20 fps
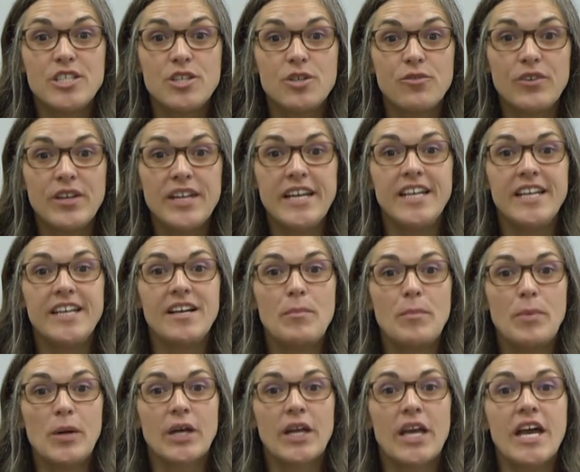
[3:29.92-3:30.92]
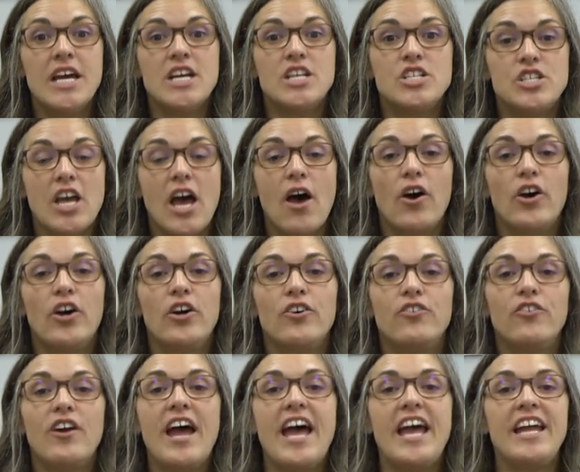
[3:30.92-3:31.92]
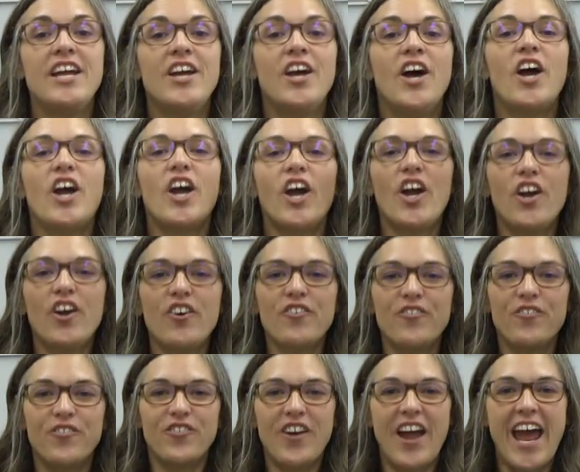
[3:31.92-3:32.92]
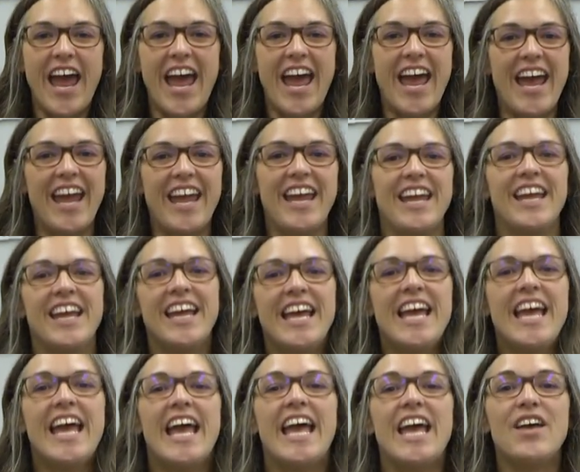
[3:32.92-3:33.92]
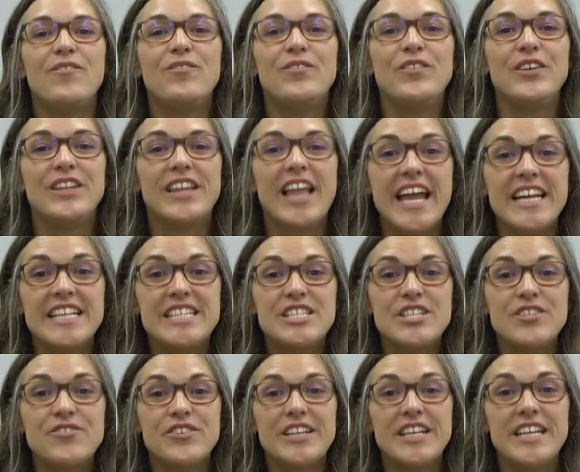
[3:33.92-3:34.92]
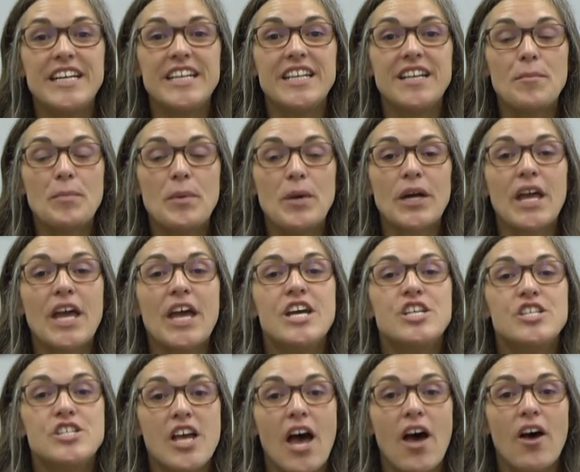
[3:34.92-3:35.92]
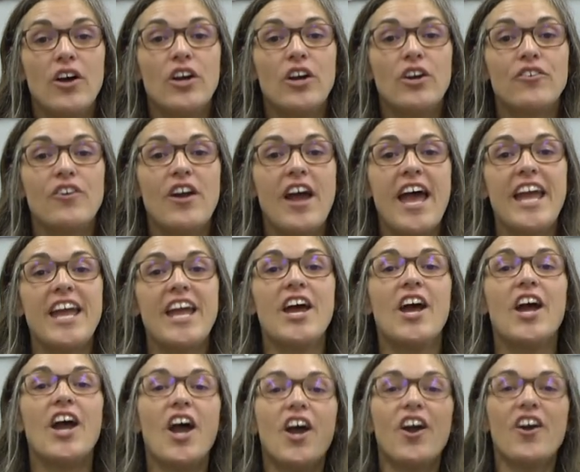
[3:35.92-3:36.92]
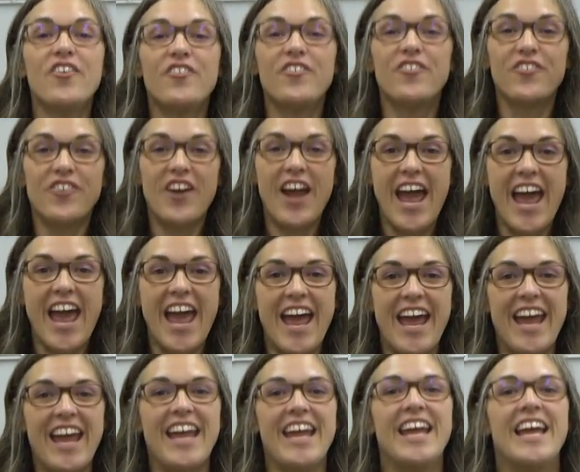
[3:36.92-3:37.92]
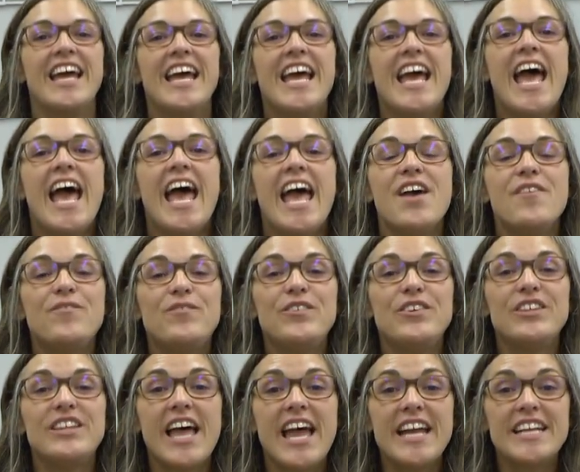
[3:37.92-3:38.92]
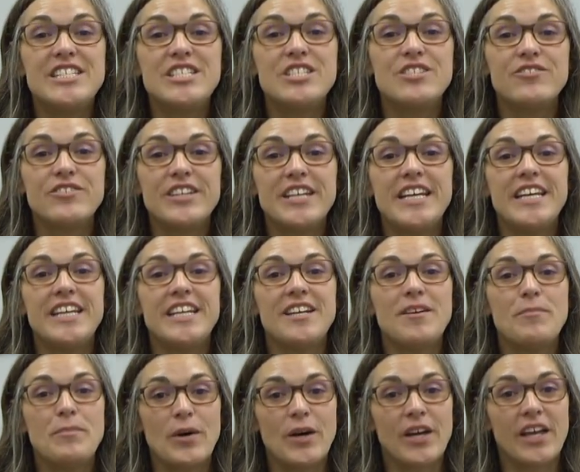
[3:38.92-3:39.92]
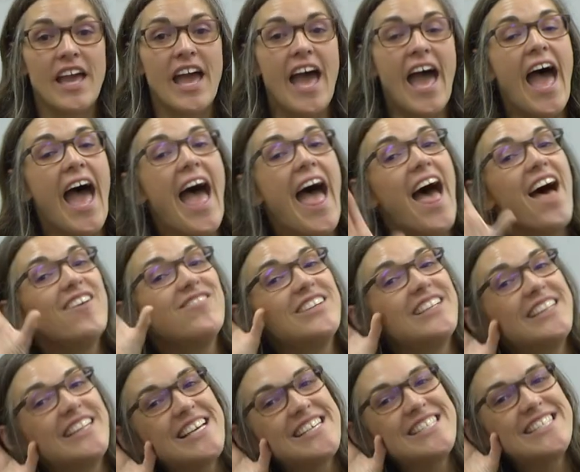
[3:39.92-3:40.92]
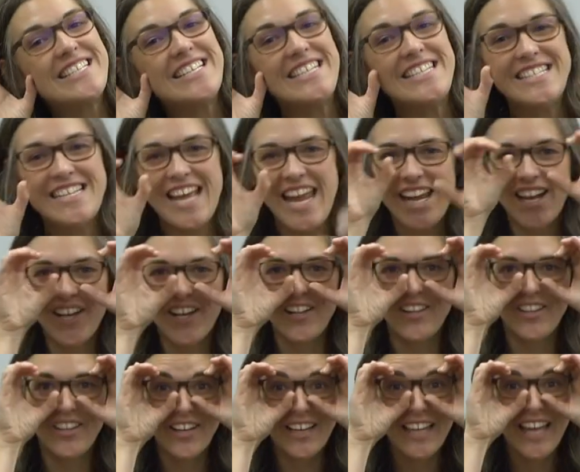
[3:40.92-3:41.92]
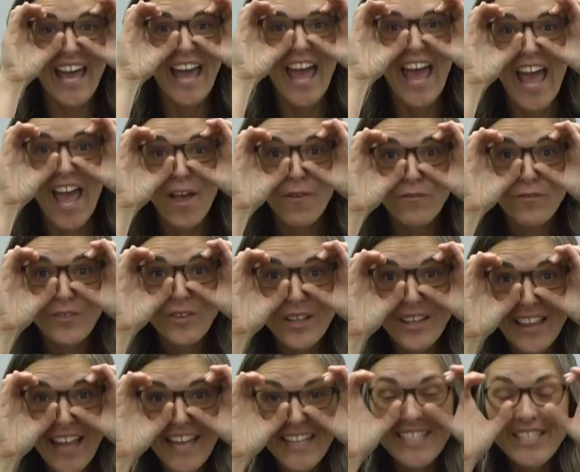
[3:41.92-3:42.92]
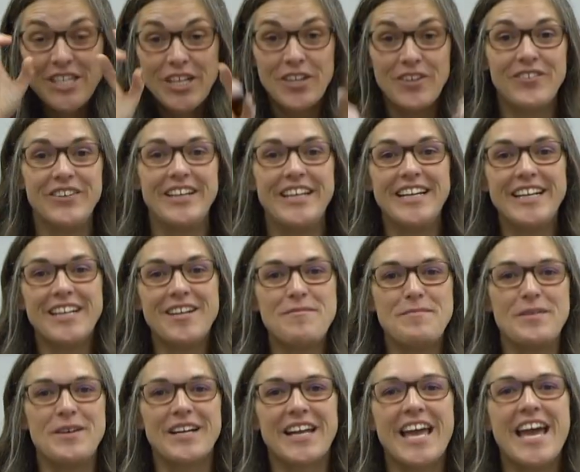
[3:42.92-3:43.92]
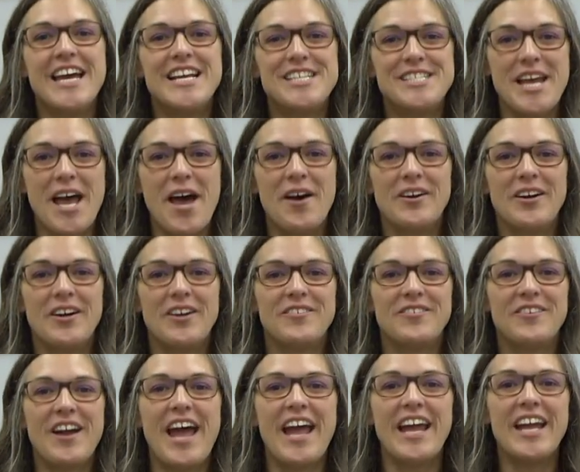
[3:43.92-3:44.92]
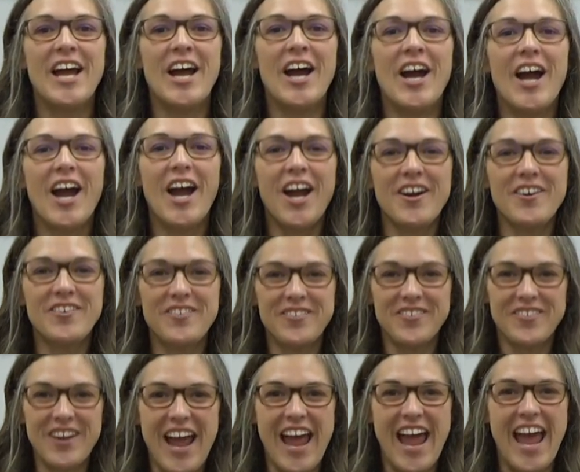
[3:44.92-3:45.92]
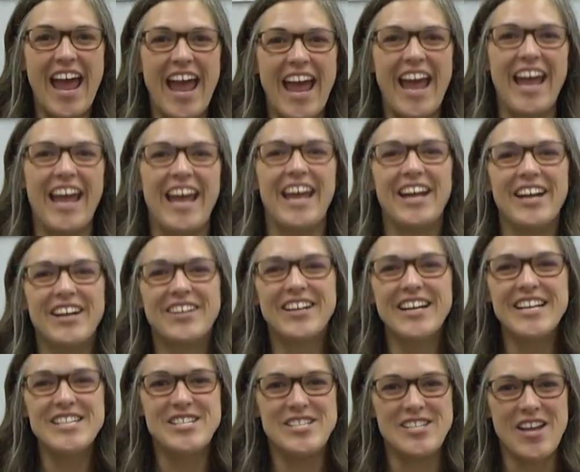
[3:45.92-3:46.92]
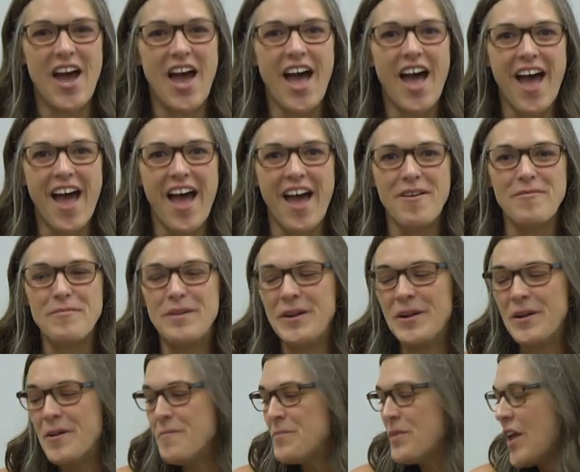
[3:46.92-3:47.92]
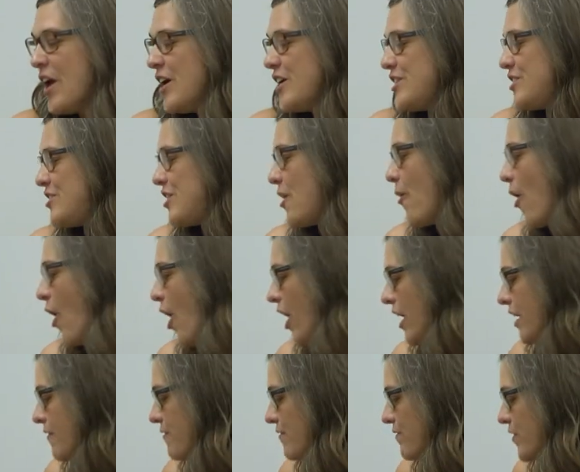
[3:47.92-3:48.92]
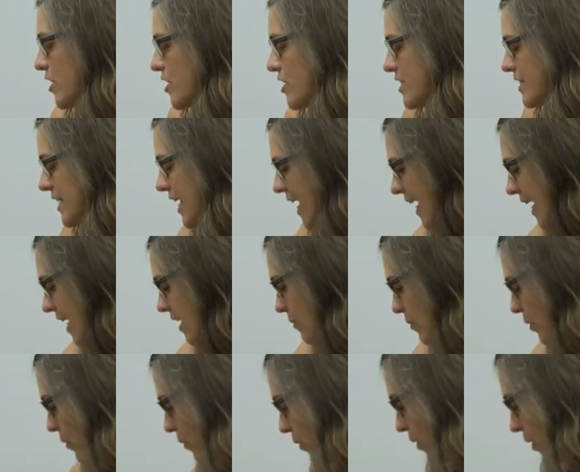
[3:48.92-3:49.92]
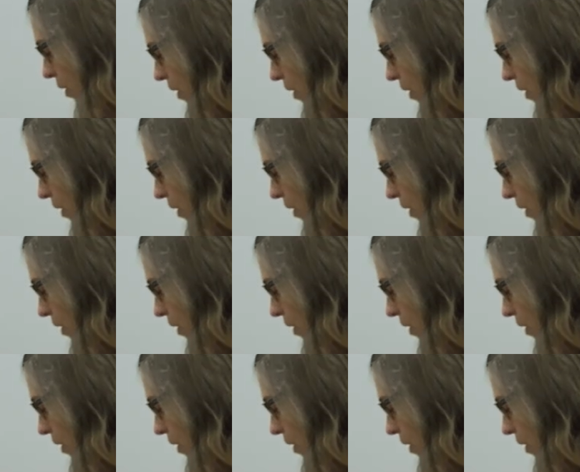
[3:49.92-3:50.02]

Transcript: to read a book, shout hooray, hooray. If you'd like to read a book, shout hooray, hooray. If you'd like to read a book, have a listen and take a look. If you'd like to read a book, shout hooray, hooray. Great job. So our first animal